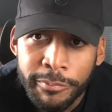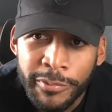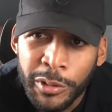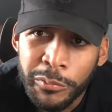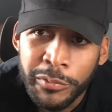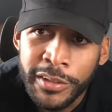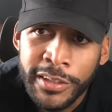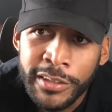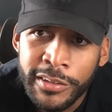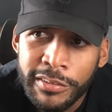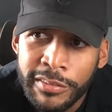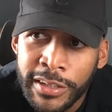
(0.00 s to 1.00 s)
don't really
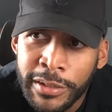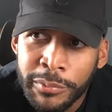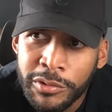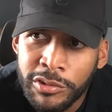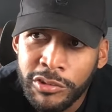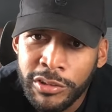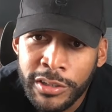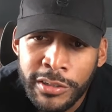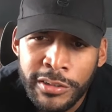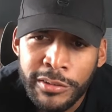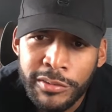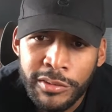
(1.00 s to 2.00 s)
understand what she's trying to
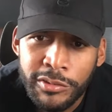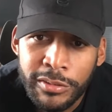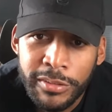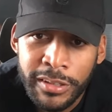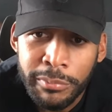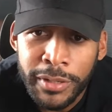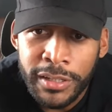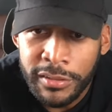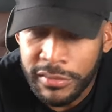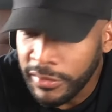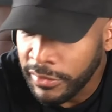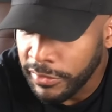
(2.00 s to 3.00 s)
do, so she takes
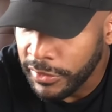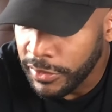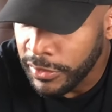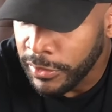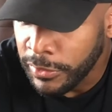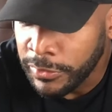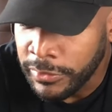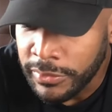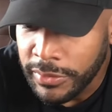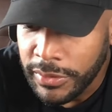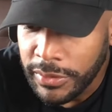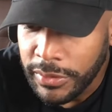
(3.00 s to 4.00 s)
matters into her own
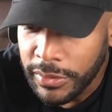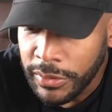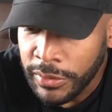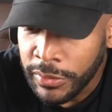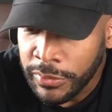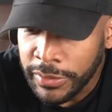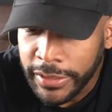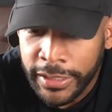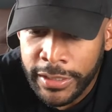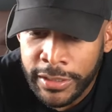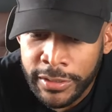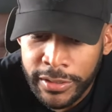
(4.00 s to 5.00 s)

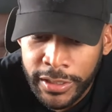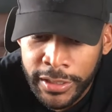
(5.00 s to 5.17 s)
hand.